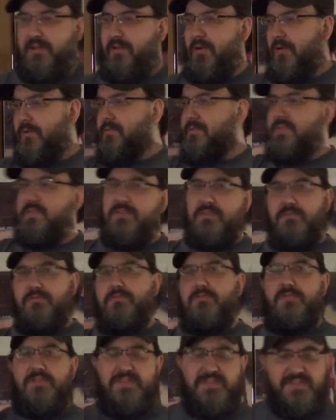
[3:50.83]
goes
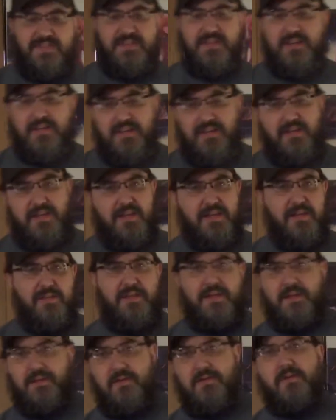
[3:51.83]
through the city and
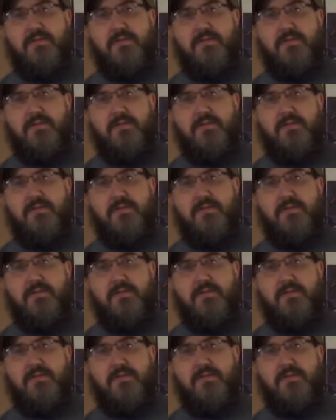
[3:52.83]
then